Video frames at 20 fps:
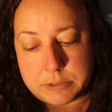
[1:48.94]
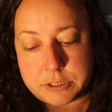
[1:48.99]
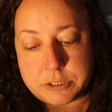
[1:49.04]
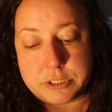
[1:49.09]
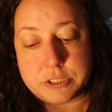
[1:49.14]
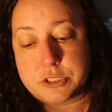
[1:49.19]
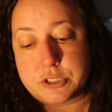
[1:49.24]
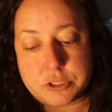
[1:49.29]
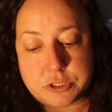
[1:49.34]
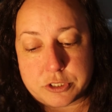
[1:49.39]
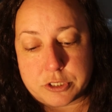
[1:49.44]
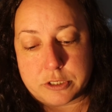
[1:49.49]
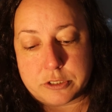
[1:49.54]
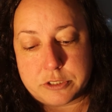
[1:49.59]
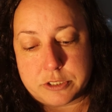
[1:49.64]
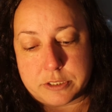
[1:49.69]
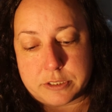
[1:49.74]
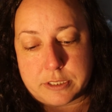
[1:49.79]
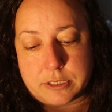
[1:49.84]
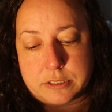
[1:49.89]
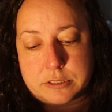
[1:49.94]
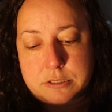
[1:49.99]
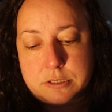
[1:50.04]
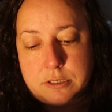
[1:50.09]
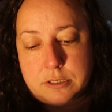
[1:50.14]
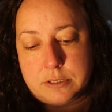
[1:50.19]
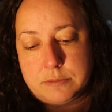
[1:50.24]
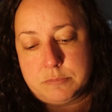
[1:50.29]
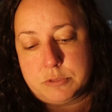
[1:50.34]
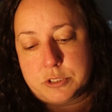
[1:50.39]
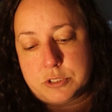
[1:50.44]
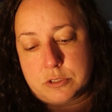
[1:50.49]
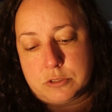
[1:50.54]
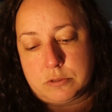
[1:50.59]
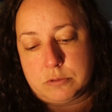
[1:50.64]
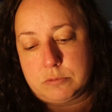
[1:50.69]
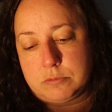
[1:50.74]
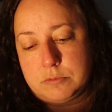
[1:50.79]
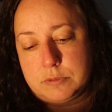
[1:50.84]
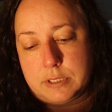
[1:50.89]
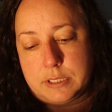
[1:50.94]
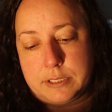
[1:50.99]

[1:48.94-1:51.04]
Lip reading: Indigenous arts at that time. So